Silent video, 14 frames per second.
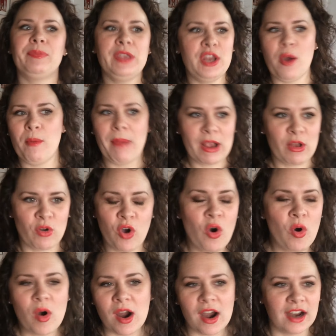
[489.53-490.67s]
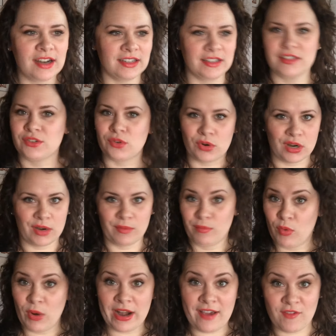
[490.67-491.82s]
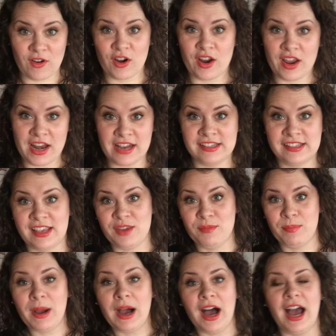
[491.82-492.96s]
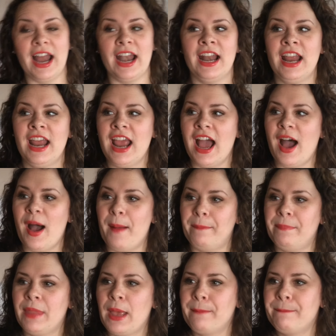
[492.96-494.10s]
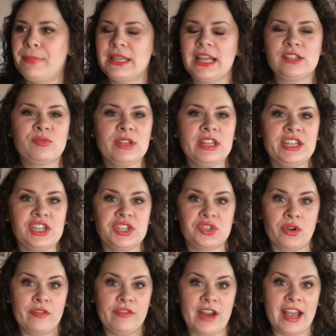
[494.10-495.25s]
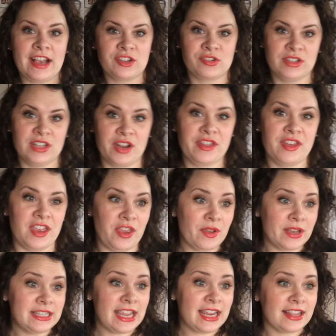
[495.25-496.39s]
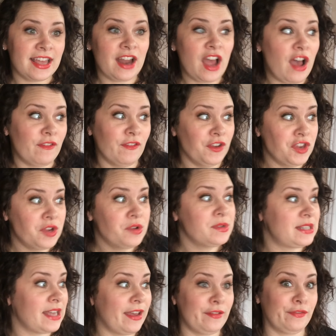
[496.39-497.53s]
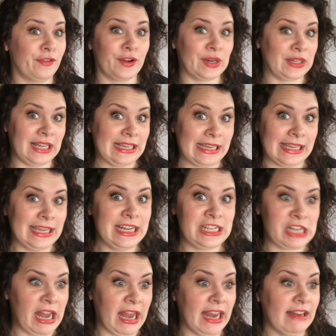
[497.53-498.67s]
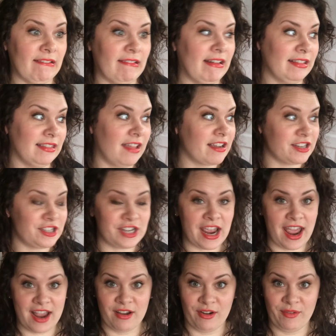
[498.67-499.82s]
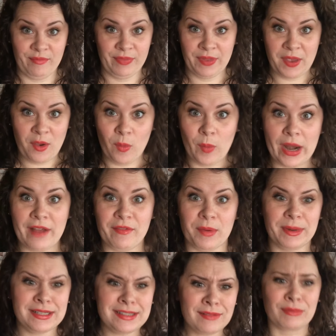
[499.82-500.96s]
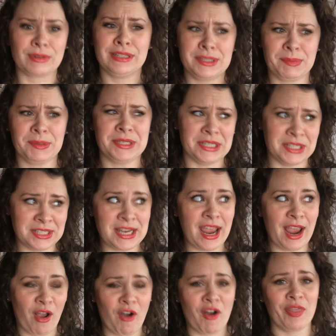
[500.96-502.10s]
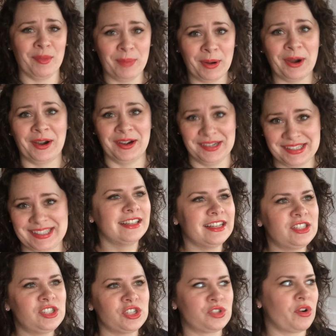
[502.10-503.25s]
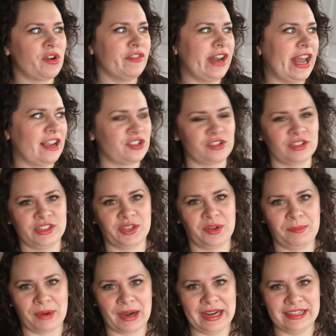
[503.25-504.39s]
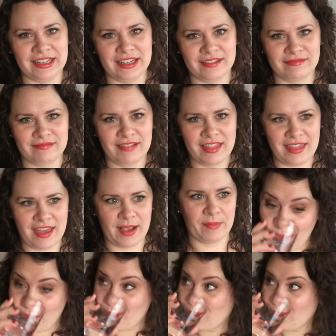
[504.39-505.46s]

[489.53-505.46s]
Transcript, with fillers: you know, Michael Kors or whatever it is that you bought, but that's really just sort of an extra little thing. You can take that off and use it for like a keychain or a luggage tag or whatever, but it's not really supposed to stay on the purse. It's just sort of an extra little branding thing.